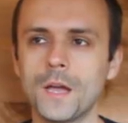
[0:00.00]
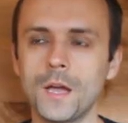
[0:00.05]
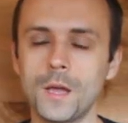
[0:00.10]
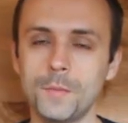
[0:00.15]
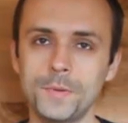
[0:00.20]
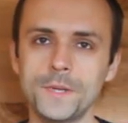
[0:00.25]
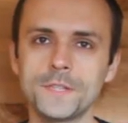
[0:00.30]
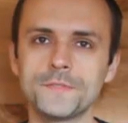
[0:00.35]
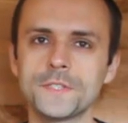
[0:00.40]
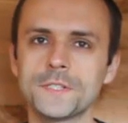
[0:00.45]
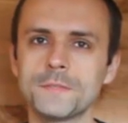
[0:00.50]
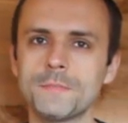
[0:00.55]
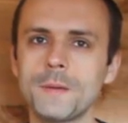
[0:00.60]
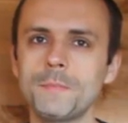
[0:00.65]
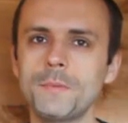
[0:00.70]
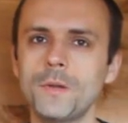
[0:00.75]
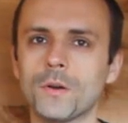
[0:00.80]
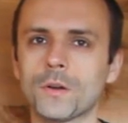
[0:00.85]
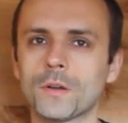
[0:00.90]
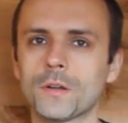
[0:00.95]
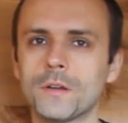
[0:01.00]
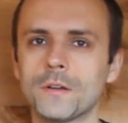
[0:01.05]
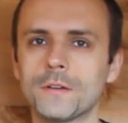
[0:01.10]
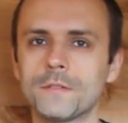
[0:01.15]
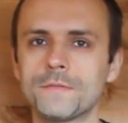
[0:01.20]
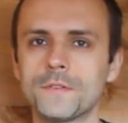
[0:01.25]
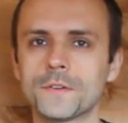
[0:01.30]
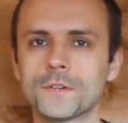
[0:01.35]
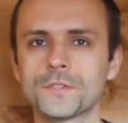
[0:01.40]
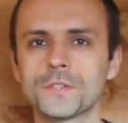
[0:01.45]
please visit my blog,
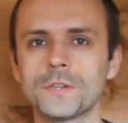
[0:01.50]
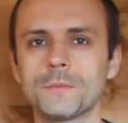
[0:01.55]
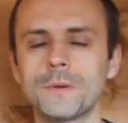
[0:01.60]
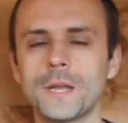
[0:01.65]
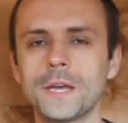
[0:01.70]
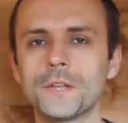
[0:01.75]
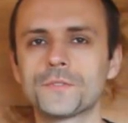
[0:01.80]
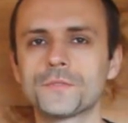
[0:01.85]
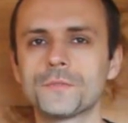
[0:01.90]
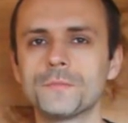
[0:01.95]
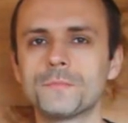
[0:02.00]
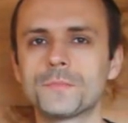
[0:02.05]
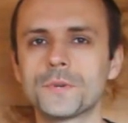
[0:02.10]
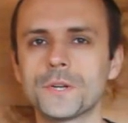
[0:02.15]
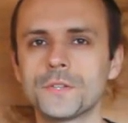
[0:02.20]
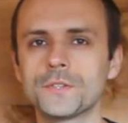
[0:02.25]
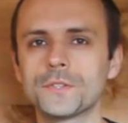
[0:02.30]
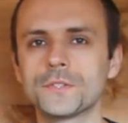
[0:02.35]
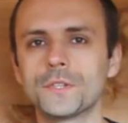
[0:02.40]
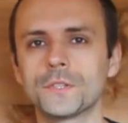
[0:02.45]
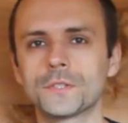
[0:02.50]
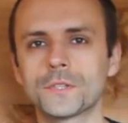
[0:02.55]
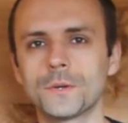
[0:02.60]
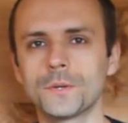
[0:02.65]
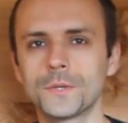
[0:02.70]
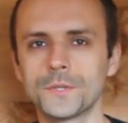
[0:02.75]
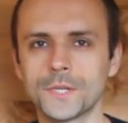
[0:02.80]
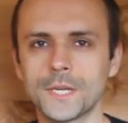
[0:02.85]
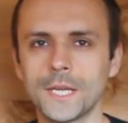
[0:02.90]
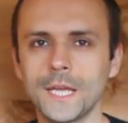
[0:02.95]

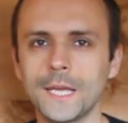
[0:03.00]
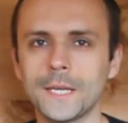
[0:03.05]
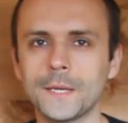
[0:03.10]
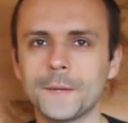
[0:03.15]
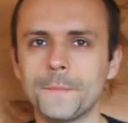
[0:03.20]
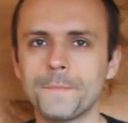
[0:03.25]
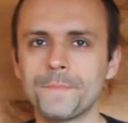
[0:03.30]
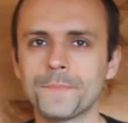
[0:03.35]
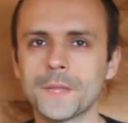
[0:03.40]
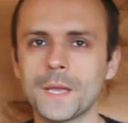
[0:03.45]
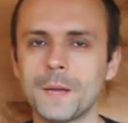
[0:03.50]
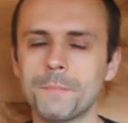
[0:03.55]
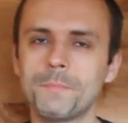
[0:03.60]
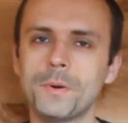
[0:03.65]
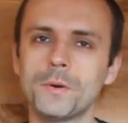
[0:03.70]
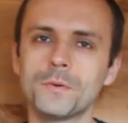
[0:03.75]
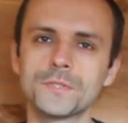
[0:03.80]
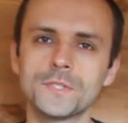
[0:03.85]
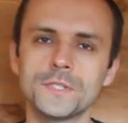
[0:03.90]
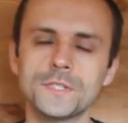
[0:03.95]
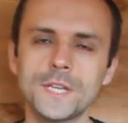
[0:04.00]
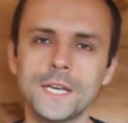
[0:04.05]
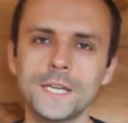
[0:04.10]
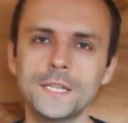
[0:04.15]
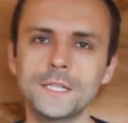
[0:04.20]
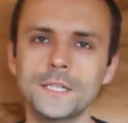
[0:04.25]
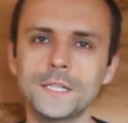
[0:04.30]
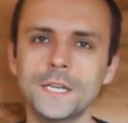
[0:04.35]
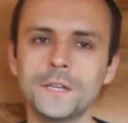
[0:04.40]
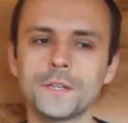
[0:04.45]
PhotoshopLightroomBridge.co.uk. I'm posting
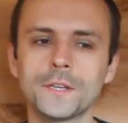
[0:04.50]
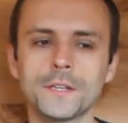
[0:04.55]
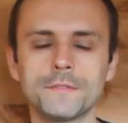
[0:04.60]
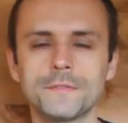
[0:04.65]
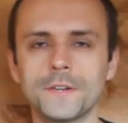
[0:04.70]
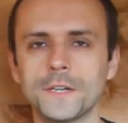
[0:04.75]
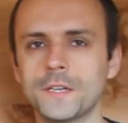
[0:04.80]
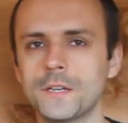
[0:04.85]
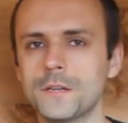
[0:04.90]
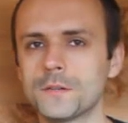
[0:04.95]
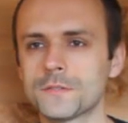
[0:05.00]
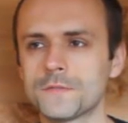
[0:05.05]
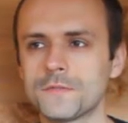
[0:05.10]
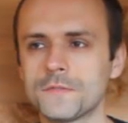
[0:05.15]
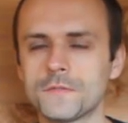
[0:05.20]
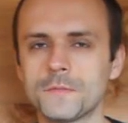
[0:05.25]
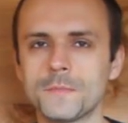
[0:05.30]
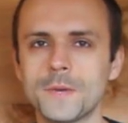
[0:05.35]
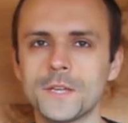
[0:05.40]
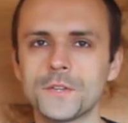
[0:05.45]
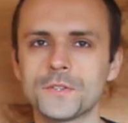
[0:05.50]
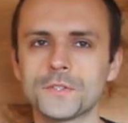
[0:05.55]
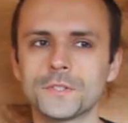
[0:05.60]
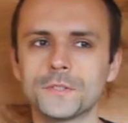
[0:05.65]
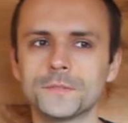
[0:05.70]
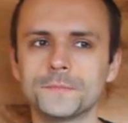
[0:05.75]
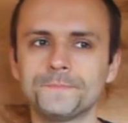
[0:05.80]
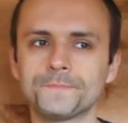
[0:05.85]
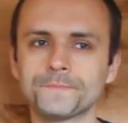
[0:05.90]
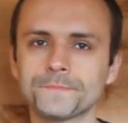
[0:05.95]
daily and you can find loads of
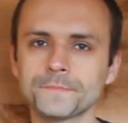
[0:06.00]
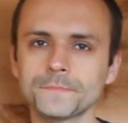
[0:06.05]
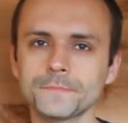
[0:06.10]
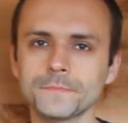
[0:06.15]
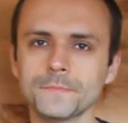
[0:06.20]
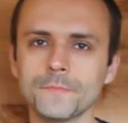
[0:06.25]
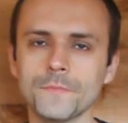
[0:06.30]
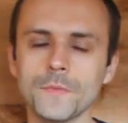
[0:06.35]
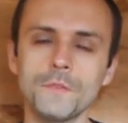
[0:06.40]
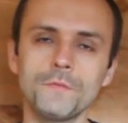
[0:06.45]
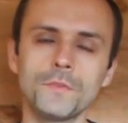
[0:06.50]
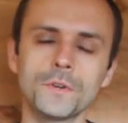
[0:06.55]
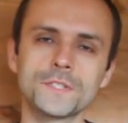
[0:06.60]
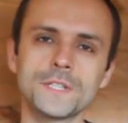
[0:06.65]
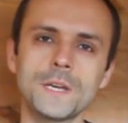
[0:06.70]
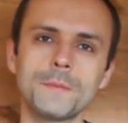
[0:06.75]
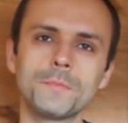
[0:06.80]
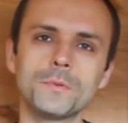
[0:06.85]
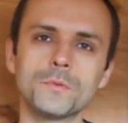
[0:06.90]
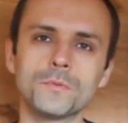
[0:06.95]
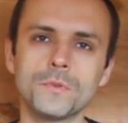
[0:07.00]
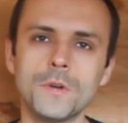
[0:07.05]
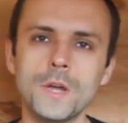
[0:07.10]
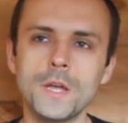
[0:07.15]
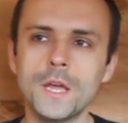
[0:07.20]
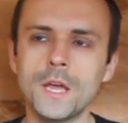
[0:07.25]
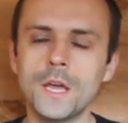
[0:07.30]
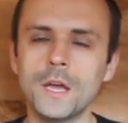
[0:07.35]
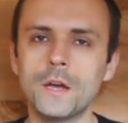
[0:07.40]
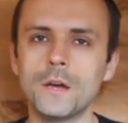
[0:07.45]
information. For example,
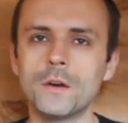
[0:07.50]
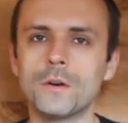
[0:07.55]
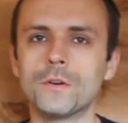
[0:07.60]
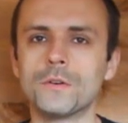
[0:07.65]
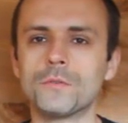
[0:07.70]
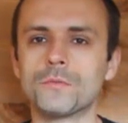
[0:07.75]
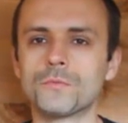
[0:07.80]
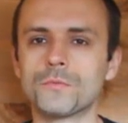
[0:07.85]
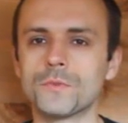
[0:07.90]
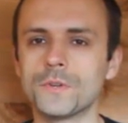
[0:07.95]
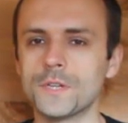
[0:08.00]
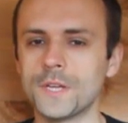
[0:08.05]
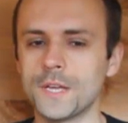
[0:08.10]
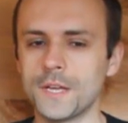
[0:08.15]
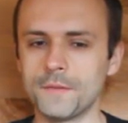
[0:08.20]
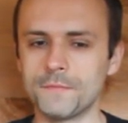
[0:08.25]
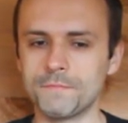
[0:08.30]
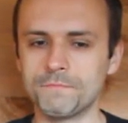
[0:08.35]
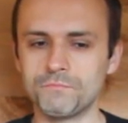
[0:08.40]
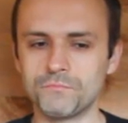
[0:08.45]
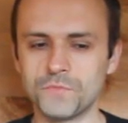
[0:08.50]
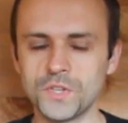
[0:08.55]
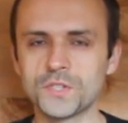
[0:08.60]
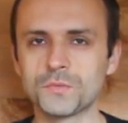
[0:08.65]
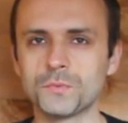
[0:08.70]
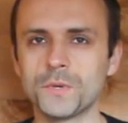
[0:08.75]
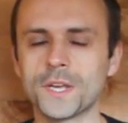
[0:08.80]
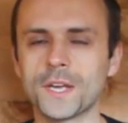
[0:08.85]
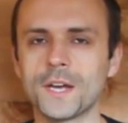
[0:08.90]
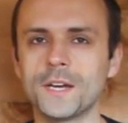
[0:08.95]

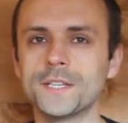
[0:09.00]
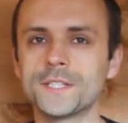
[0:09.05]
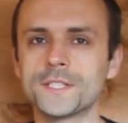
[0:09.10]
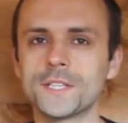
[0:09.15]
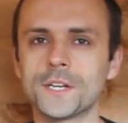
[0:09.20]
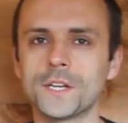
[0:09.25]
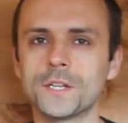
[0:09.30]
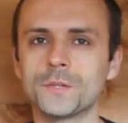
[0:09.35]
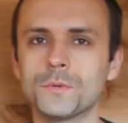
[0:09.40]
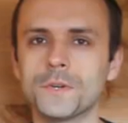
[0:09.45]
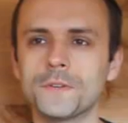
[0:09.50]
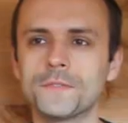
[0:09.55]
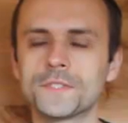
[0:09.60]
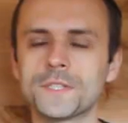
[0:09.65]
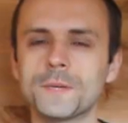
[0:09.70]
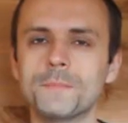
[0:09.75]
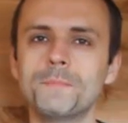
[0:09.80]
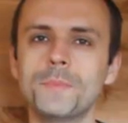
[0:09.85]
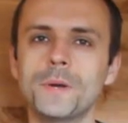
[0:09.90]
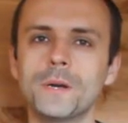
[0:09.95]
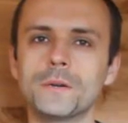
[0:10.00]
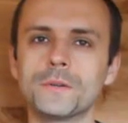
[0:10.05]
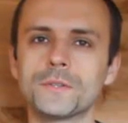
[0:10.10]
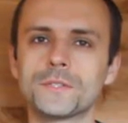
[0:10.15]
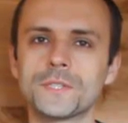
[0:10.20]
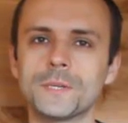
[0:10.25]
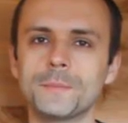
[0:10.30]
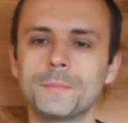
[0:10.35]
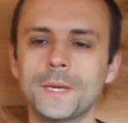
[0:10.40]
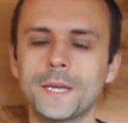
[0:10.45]
this week I started with some
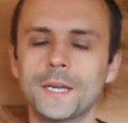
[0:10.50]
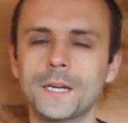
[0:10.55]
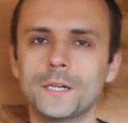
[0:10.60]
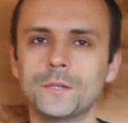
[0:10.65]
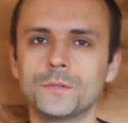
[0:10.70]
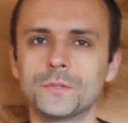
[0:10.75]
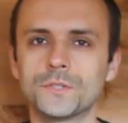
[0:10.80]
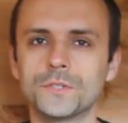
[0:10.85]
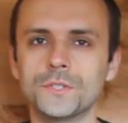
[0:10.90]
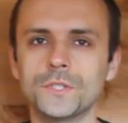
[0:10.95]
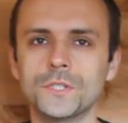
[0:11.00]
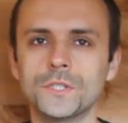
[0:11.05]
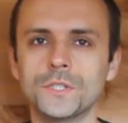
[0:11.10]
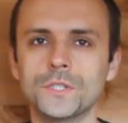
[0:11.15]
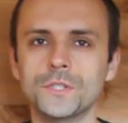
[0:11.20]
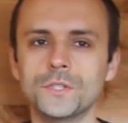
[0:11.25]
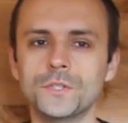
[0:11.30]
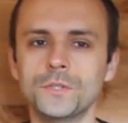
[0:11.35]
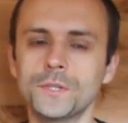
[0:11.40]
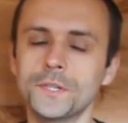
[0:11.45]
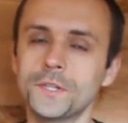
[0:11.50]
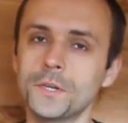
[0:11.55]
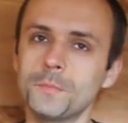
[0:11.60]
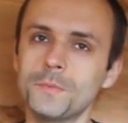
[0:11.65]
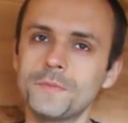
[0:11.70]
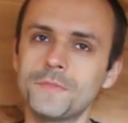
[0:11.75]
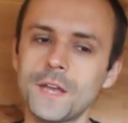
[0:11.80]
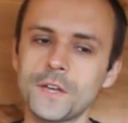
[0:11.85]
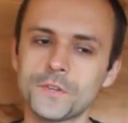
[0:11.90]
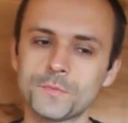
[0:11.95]
posts about the new
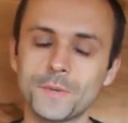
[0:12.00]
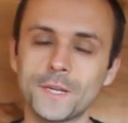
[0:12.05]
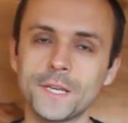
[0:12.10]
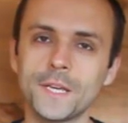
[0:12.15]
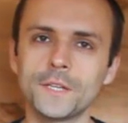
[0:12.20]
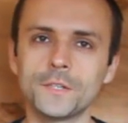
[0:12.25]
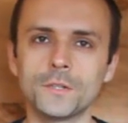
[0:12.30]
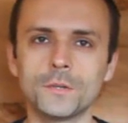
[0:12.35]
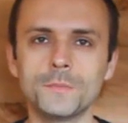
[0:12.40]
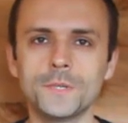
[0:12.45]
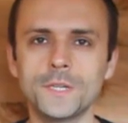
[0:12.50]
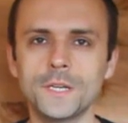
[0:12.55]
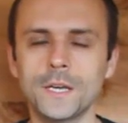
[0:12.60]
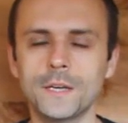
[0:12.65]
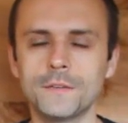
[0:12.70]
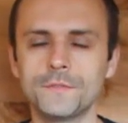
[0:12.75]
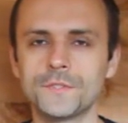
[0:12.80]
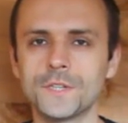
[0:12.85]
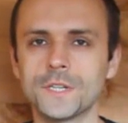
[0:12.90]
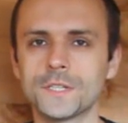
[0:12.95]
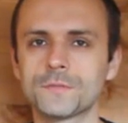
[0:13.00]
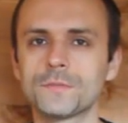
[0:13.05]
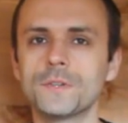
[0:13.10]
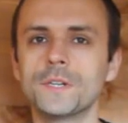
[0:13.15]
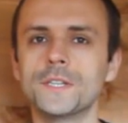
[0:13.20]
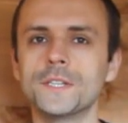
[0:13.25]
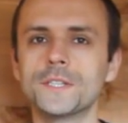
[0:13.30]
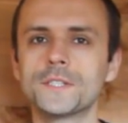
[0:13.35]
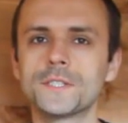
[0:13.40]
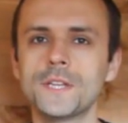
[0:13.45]
Adobe Flash Player. Adobe have just
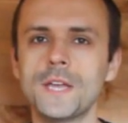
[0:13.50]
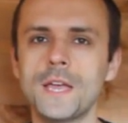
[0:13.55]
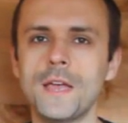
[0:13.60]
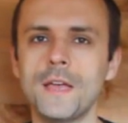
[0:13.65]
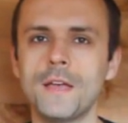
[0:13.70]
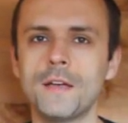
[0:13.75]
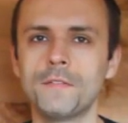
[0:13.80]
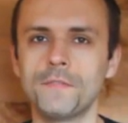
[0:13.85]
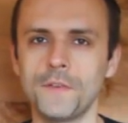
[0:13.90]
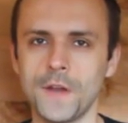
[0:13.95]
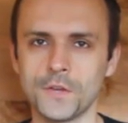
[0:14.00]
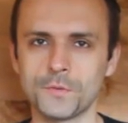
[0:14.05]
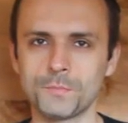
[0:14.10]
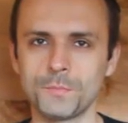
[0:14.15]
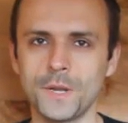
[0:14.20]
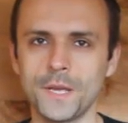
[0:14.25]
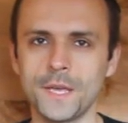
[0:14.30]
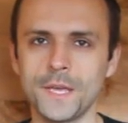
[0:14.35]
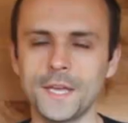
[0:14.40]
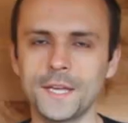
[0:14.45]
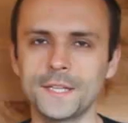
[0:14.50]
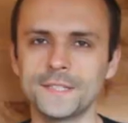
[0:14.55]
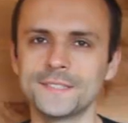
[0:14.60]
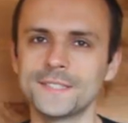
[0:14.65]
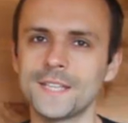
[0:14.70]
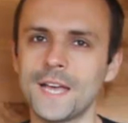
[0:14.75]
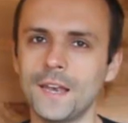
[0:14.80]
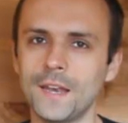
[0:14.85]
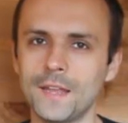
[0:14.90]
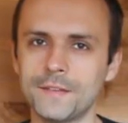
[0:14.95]
released Flash Player
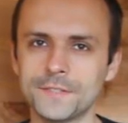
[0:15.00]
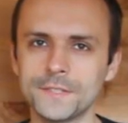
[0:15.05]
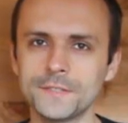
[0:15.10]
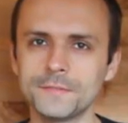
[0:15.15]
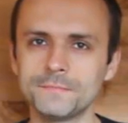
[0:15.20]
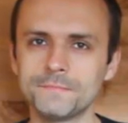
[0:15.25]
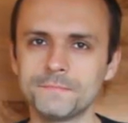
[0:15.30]
11,